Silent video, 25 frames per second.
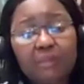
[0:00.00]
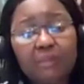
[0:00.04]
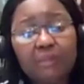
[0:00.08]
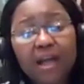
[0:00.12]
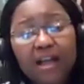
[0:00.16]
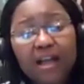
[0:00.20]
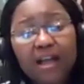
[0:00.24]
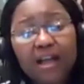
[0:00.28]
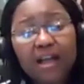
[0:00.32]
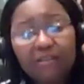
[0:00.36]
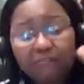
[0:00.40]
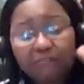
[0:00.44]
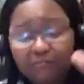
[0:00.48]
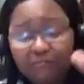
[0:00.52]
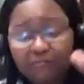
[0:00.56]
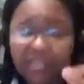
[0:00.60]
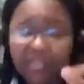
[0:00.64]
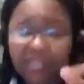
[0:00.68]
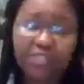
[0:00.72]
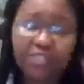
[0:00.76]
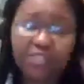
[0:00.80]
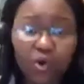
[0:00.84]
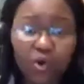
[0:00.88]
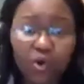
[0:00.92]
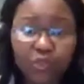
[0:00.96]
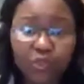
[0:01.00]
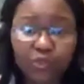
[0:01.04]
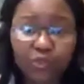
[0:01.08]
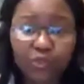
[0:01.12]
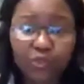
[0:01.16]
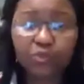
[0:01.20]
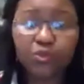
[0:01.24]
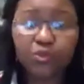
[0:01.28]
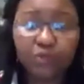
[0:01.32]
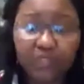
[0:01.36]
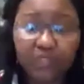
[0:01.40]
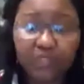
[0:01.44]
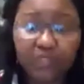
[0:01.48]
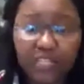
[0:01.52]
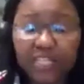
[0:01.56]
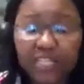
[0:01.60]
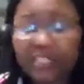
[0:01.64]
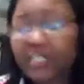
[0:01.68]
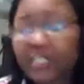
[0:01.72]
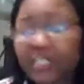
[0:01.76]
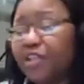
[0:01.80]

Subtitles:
perfect or you think